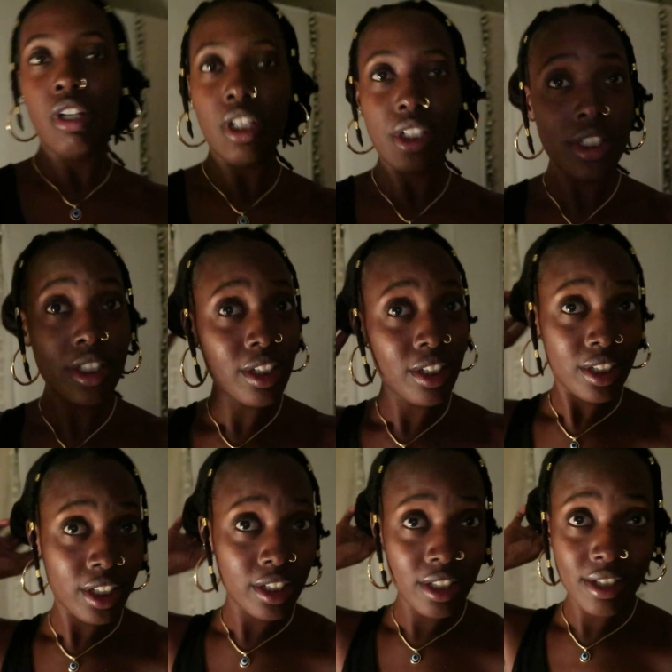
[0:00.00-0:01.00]
I just need to
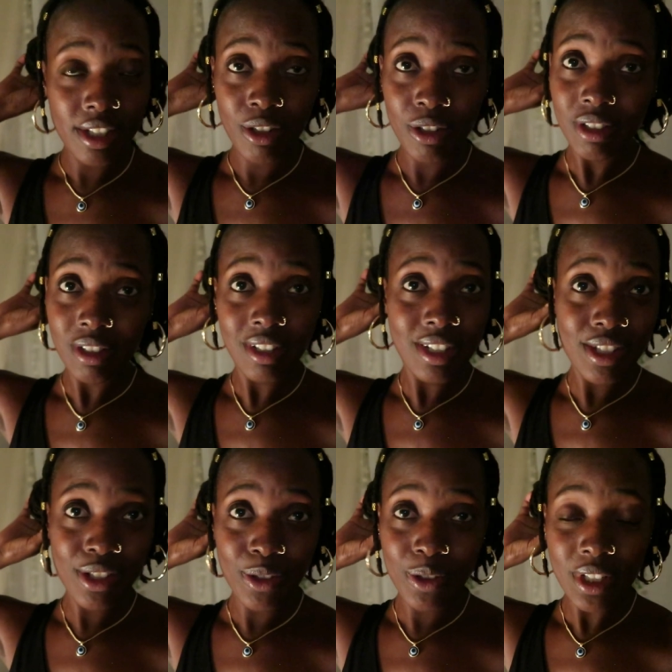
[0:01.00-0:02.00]
take this out. It's
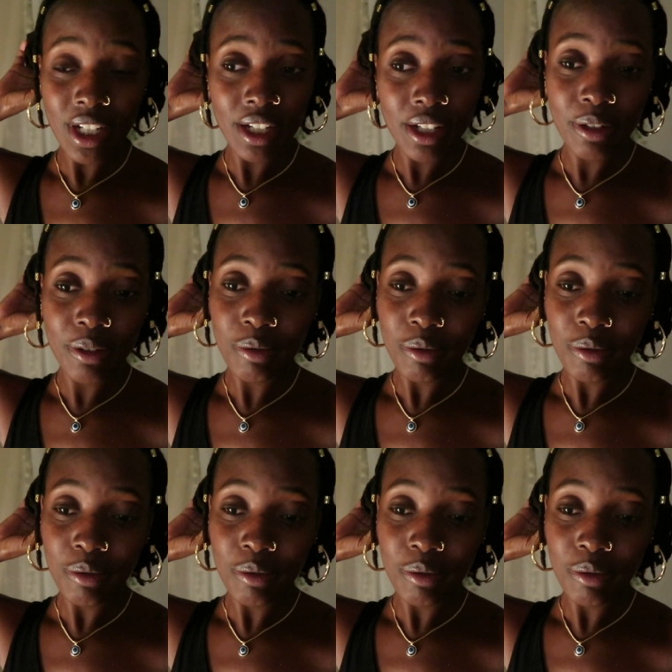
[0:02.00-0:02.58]
so tight.